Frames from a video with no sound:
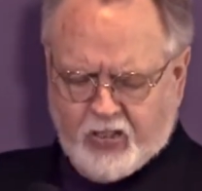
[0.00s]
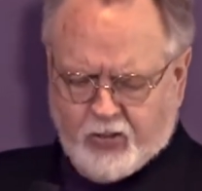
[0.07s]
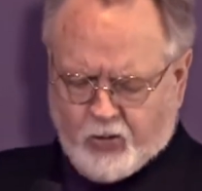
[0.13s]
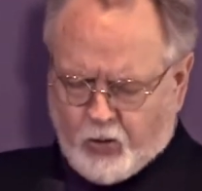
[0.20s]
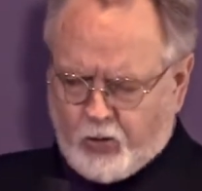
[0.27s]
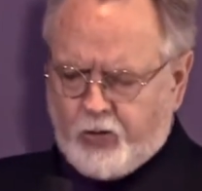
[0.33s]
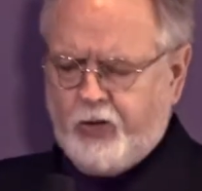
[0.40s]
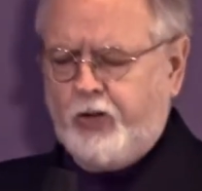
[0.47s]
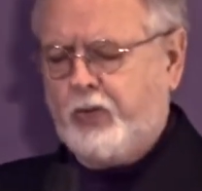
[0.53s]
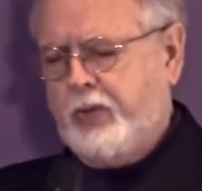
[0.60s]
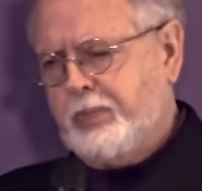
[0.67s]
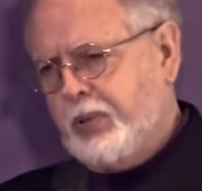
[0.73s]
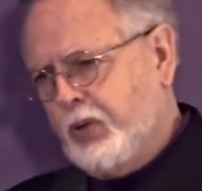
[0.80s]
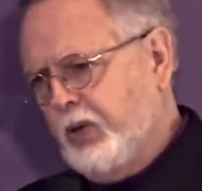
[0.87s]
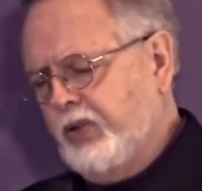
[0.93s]
Orders,
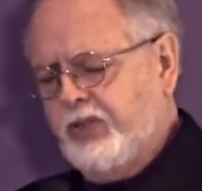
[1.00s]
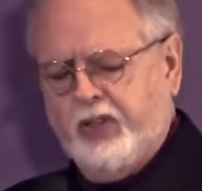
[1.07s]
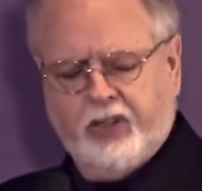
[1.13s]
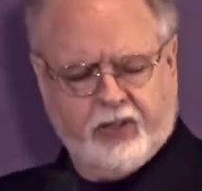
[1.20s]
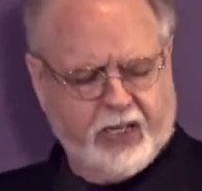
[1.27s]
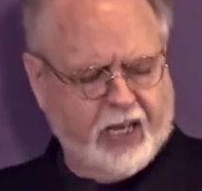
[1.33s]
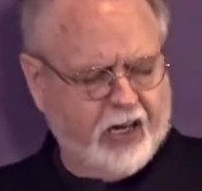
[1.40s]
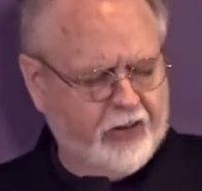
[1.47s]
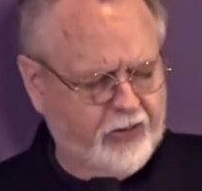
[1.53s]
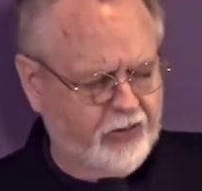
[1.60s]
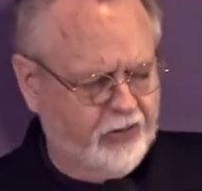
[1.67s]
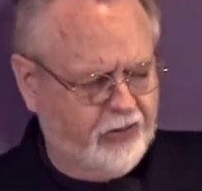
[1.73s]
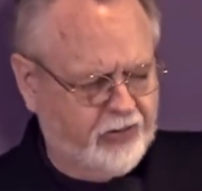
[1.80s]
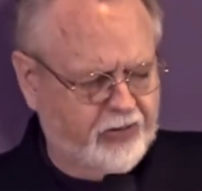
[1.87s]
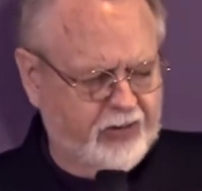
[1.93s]
reports,
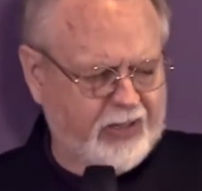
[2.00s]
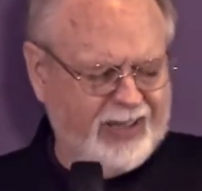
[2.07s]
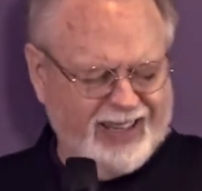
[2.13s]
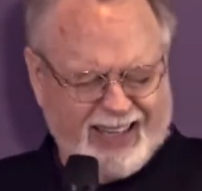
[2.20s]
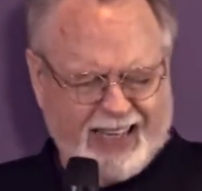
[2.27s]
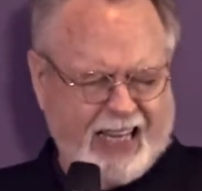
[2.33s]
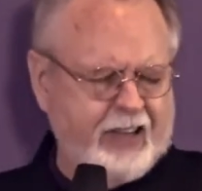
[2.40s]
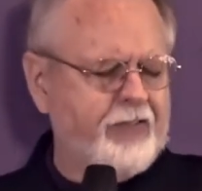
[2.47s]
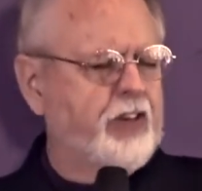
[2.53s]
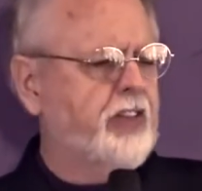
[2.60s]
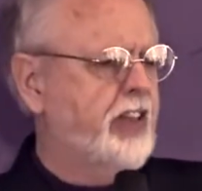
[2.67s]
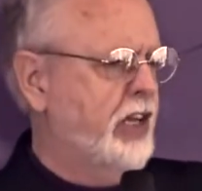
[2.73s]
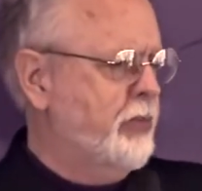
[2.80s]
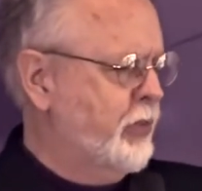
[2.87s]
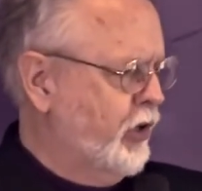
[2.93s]
intelligence,
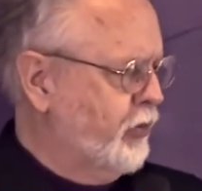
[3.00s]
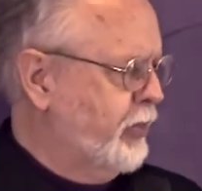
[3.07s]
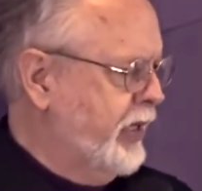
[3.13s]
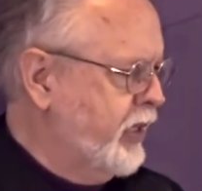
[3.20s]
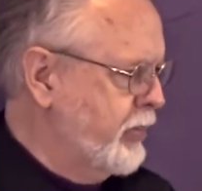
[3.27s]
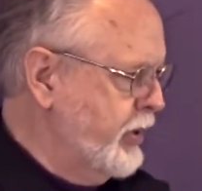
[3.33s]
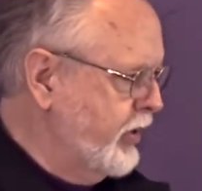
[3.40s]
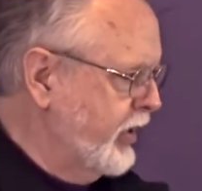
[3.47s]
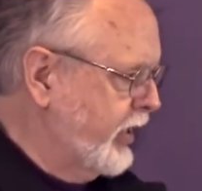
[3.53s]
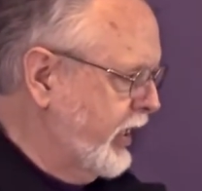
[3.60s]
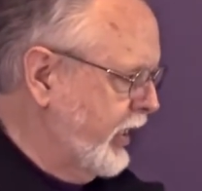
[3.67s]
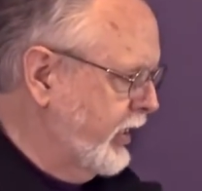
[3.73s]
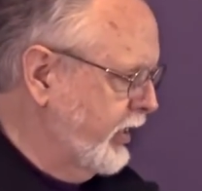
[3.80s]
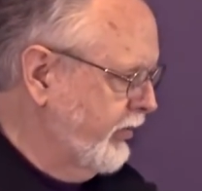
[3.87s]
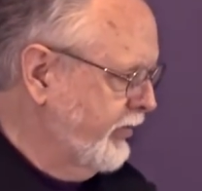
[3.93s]
everything must be
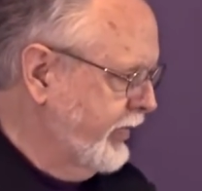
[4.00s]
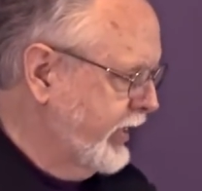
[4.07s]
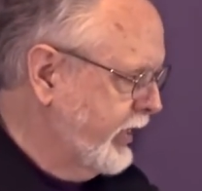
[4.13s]
communicated.